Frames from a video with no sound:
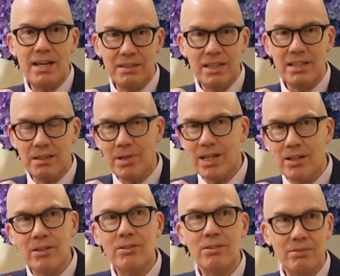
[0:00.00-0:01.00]
thinking about,
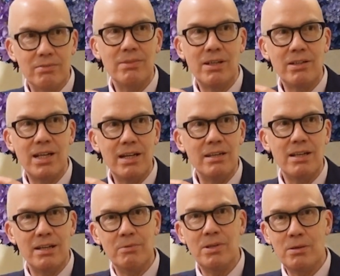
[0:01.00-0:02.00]
oh, okay,
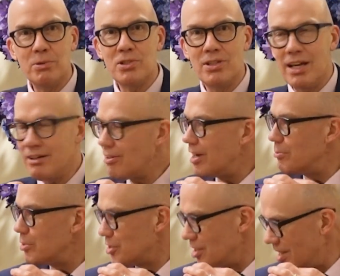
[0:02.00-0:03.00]
I wasn't that great,
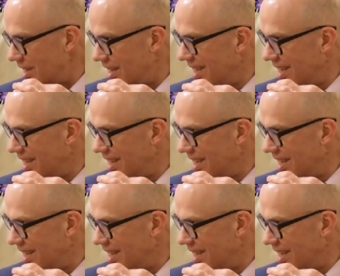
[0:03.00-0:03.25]
was I?